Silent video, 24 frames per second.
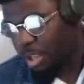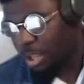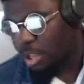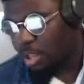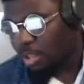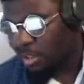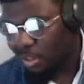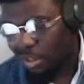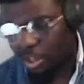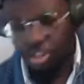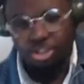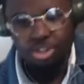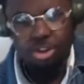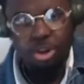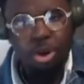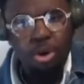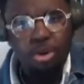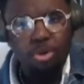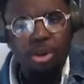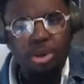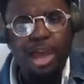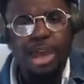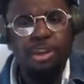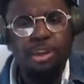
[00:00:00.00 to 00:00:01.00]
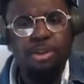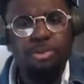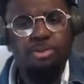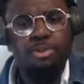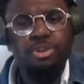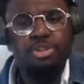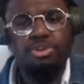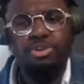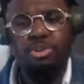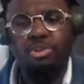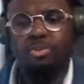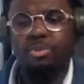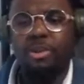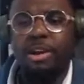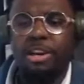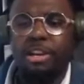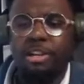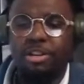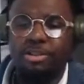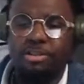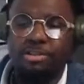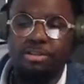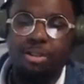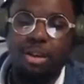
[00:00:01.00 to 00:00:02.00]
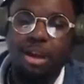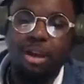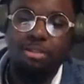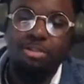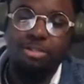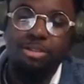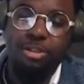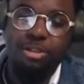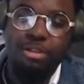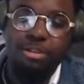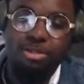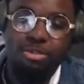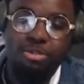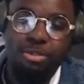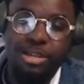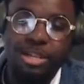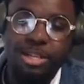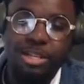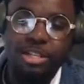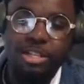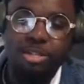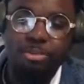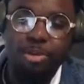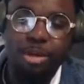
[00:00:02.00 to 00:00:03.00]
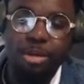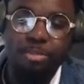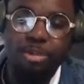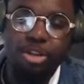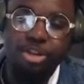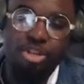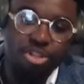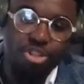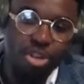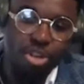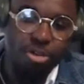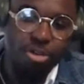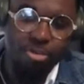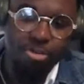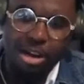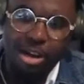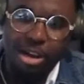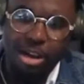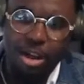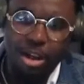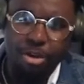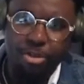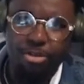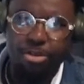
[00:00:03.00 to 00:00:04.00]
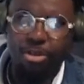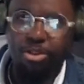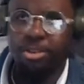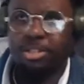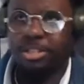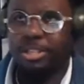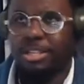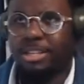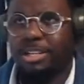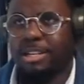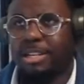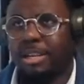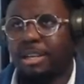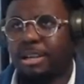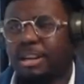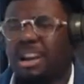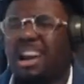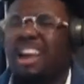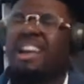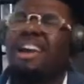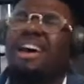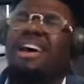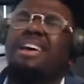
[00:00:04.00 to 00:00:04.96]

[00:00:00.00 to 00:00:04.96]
The show had an original run in 2003. It's pretty much done right now. 13. Nah, nah.